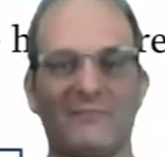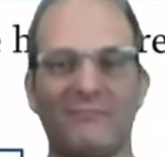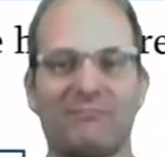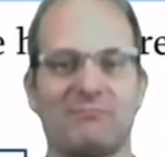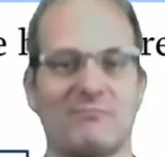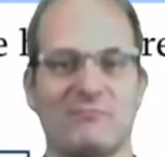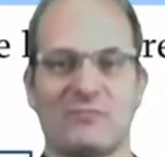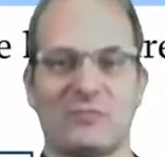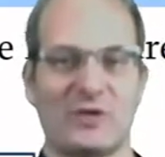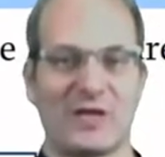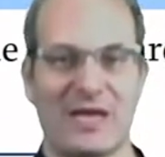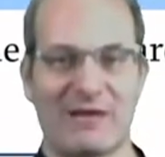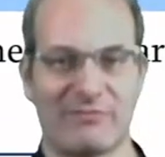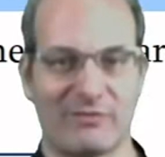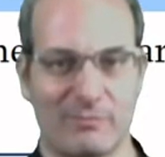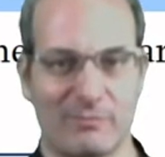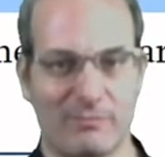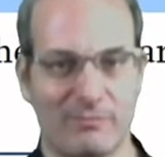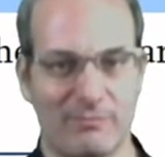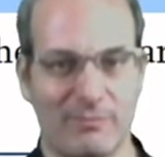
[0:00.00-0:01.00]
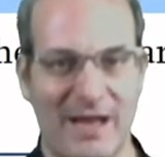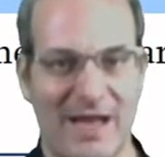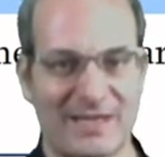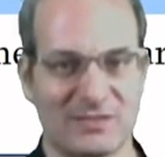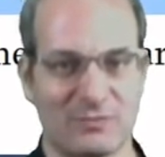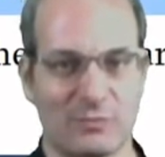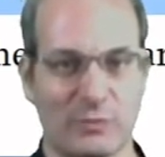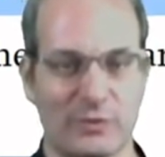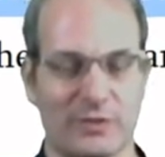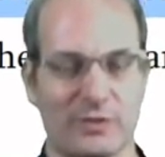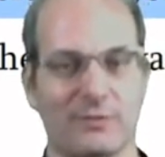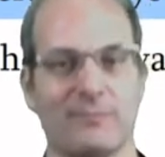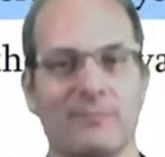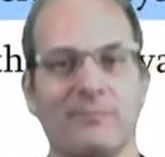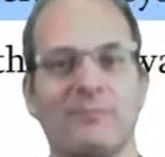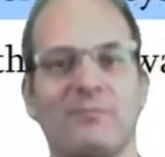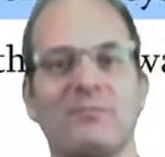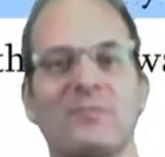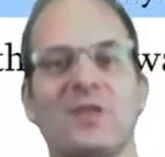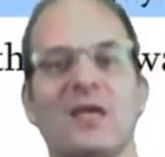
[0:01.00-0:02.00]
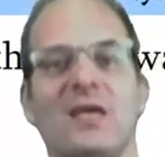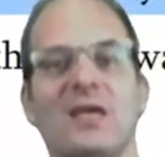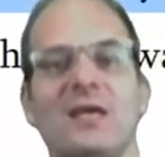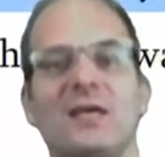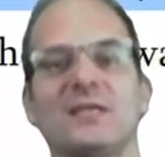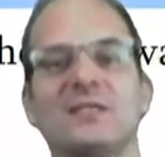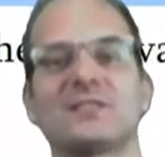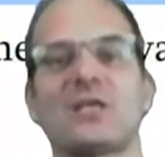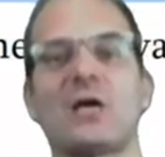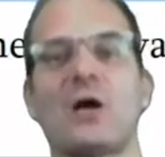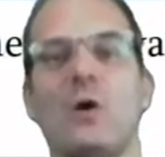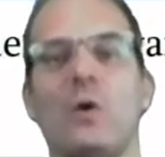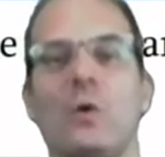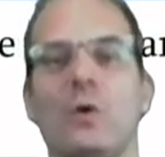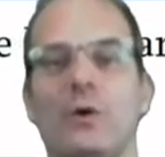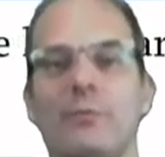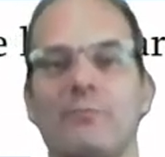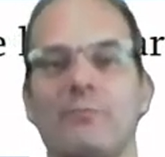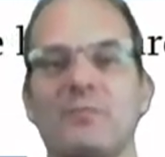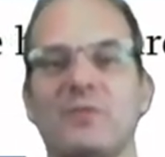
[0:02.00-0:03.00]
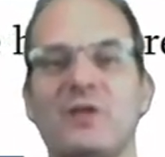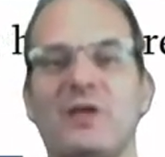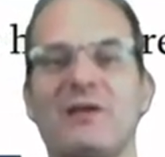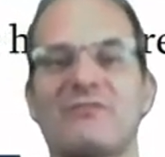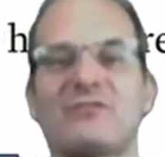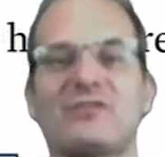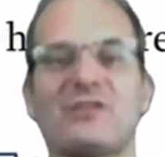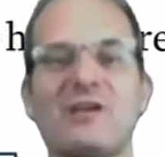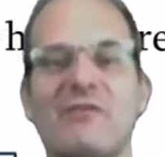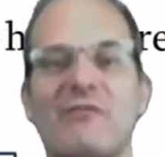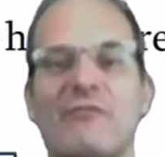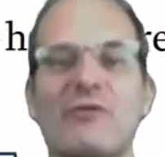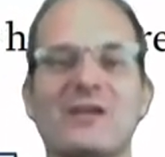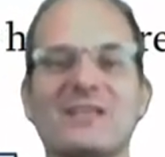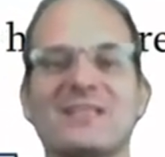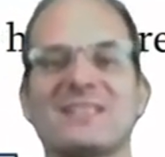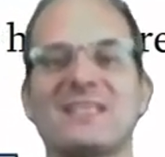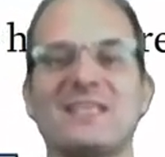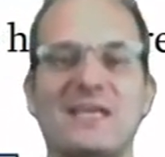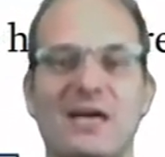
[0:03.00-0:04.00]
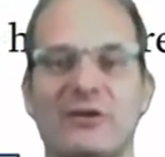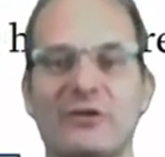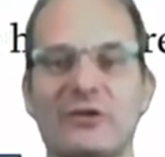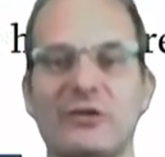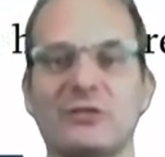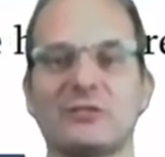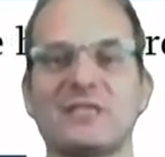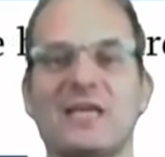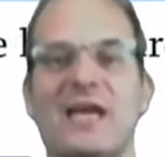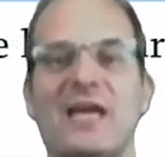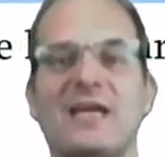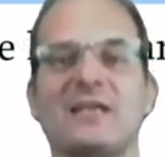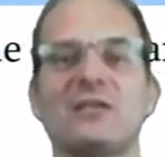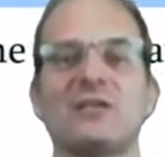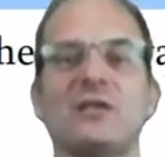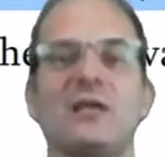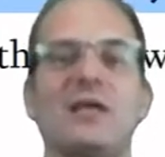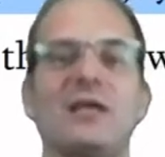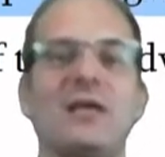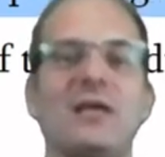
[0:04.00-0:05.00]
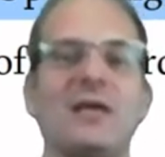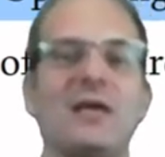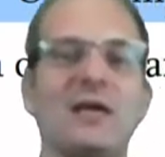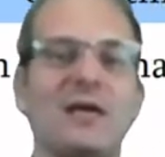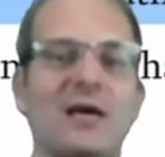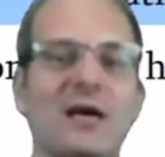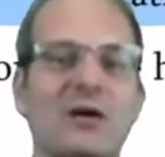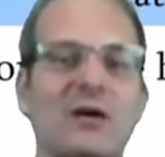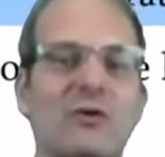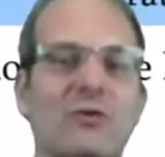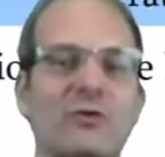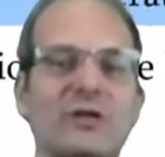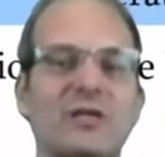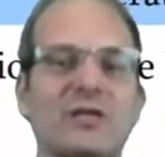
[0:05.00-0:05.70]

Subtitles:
whatever, password. So you have different scenarios, and according